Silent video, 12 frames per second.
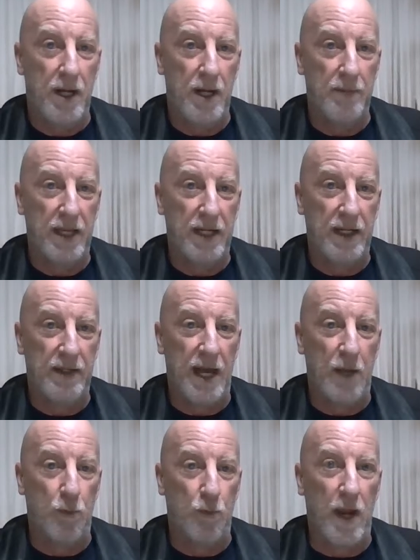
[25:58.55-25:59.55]
I'm getting
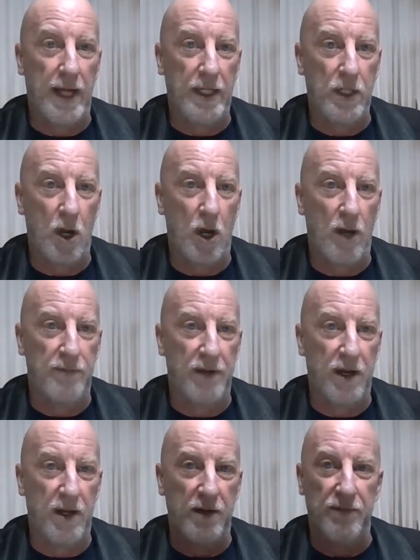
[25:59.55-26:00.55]
that right off
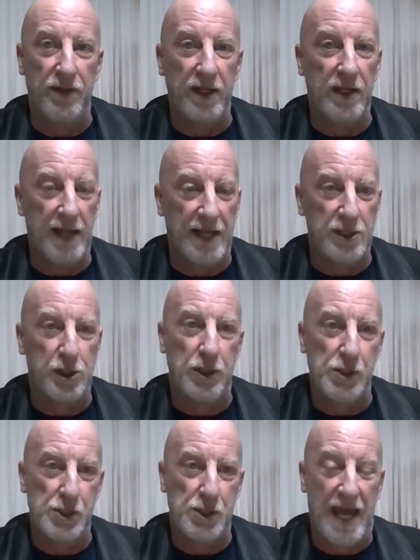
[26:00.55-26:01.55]
of the
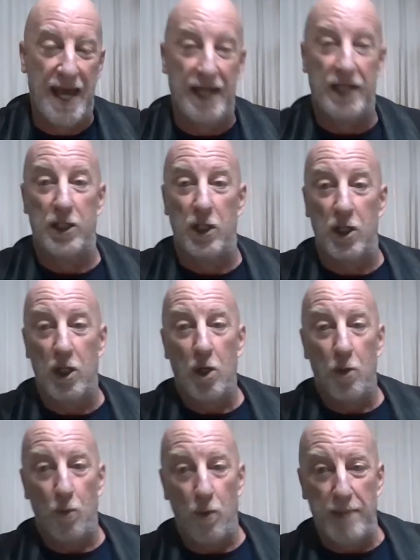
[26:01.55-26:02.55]
Elections Canada
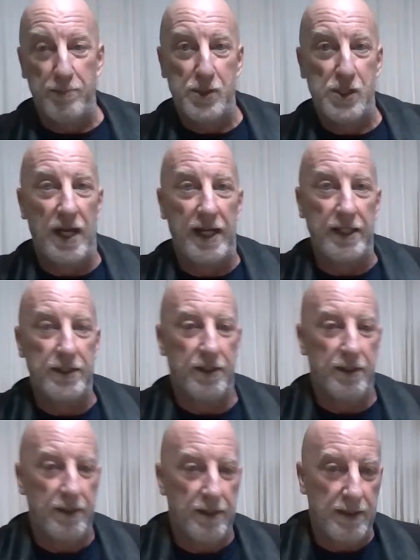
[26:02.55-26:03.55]
website.
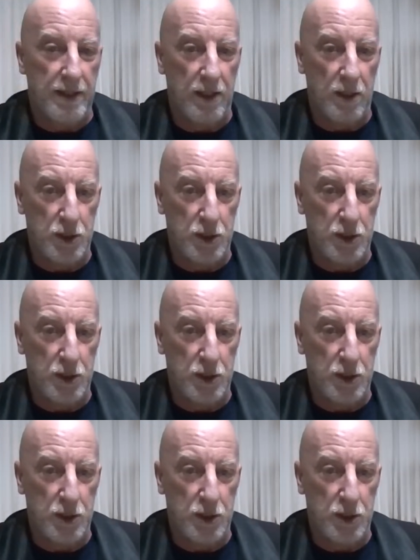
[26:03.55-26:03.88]
I'll